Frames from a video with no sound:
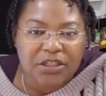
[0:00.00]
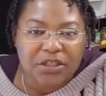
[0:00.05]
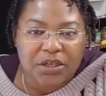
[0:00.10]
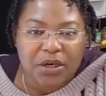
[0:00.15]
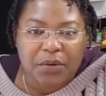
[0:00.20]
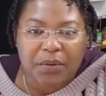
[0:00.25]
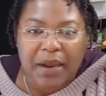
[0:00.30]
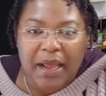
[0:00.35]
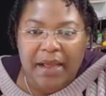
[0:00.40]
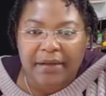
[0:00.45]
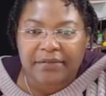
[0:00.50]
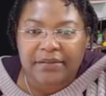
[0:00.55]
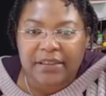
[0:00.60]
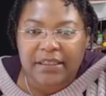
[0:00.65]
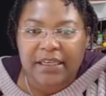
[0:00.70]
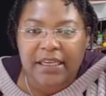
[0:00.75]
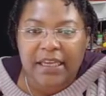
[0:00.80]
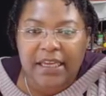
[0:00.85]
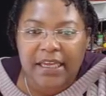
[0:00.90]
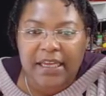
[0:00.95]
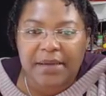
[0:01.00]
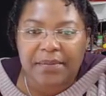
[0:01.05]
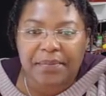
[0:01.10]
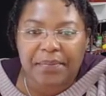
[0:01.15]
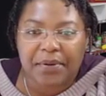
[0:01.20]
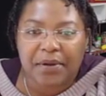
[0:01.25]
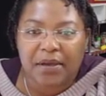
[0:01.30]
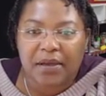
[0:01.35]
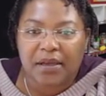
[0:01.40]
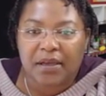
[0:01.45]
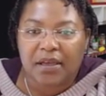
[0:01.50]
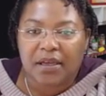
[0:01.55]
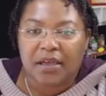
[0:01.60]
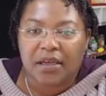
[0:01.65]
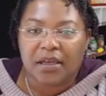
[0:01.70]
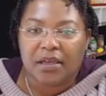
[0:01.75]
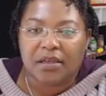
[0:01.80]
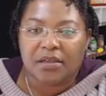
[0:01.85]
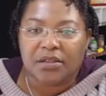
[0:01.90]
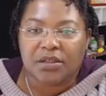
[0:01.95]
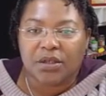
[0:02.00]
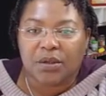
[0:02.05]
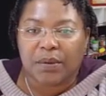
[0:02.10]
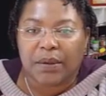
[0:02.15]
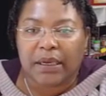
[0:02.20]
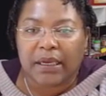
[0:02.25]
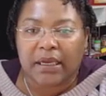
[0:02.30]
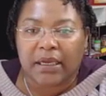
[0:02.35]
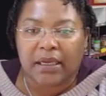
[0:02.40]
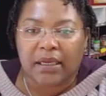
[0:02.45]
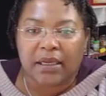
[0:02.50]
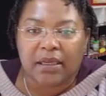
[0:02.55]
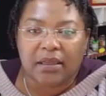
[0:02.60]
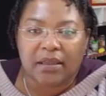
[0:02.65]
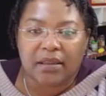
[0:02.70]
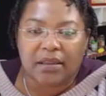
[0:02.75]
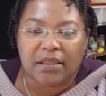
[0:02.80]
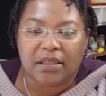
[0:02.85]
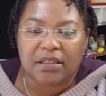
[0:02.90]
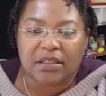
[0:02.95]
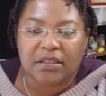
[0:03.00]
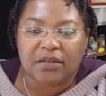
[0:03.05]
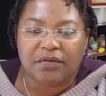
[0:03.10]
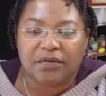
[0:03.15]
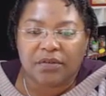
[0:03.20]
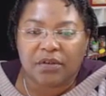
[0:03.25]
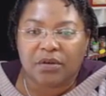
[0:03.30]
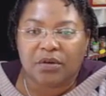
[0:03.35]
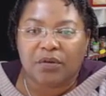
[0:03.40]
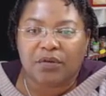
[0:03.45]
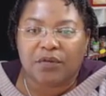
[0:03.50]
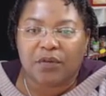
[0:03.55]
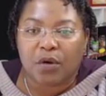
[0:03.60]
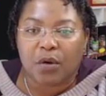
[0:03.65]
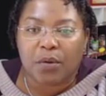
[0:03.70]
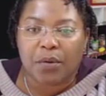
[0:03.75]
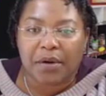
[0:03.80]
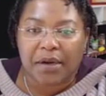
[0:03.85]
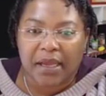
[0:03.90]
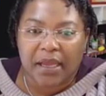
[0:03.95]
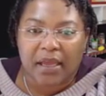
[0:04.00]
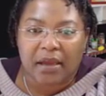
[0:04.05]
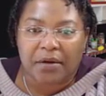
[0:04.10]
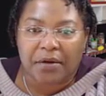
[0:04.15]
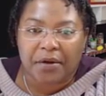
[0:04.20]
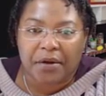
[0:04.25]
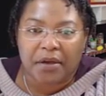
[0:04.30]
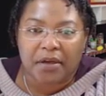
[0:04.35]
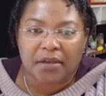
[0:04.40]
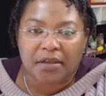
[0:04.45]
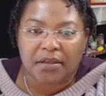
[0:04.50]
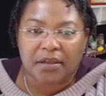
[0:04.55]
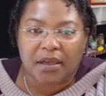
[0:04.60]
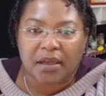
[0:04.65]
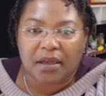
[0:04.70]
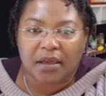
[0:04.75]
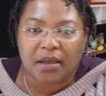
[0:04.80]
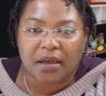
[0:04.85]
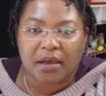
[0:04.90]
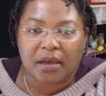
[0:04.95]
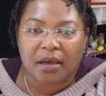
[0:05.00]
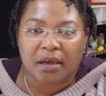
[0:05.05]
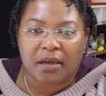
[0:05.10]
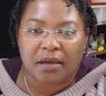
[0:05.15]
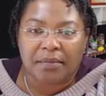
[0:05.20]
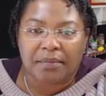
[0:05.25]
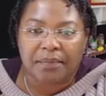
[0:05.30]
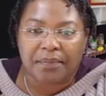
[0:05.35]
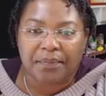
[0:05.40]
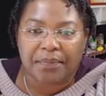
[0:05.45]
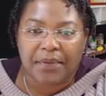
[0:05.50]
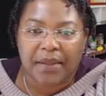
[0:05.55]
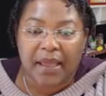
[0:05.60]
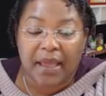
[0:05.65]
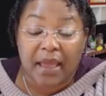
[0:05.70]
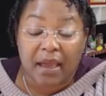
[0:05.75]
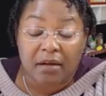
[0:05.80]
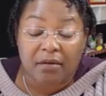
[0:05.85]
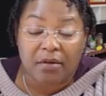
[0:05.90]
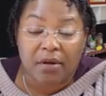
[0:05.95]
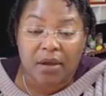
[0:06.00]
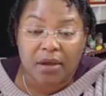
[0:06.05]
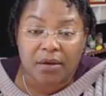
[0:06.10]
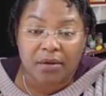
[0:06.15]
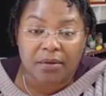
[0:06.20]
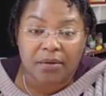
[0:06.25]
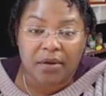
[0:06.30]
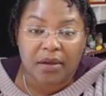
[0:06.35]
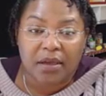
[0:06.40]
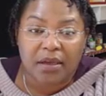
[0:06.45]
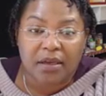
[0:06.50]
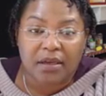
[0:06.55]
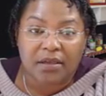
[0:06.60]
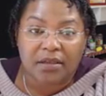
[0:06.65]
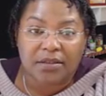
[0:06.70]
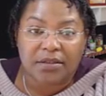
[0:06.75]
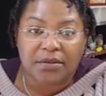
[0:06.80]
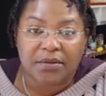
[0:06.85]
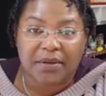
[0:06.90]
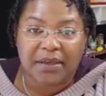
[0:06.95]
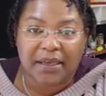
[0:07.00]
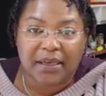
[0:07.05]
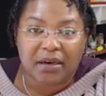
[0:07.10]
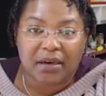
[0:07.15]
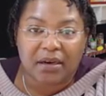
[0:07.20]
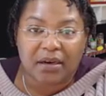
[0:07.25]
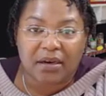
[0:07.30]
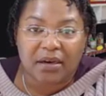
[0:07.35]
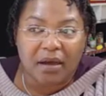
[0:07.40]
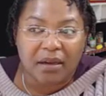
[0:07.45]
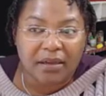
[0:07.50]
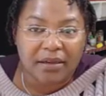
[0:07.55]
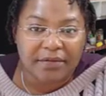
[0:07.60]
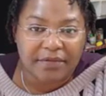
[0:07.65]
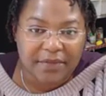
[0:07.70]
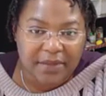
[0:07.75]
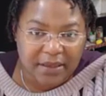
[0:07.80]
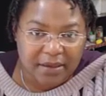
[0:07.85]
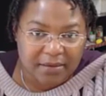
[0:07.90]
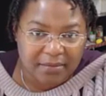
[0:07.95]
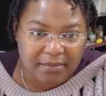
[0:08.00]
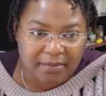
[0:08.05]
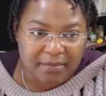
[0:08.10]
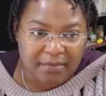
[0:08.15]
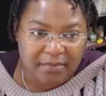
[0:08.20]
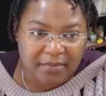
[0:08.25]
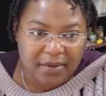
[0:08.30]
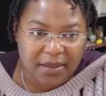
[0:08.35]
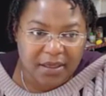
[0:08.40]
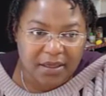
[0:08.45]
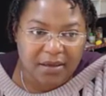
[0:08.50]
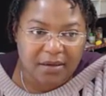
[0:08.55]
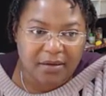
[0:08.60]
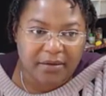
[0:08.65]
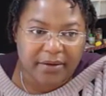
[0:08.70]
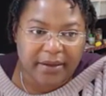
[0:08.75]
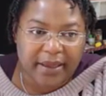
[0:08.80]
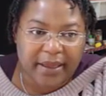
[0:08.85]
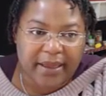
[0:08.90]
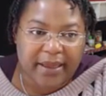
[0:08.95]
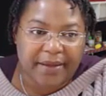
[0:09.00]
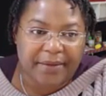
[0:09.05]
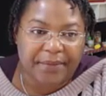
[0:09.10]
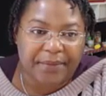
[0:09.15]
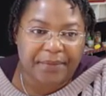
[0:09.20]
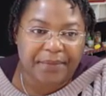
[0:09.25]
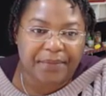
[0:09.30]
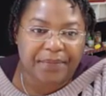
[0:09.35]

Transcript: that you don't have to keep doing this little forward arrow, um, arrow to get all of them. Okay.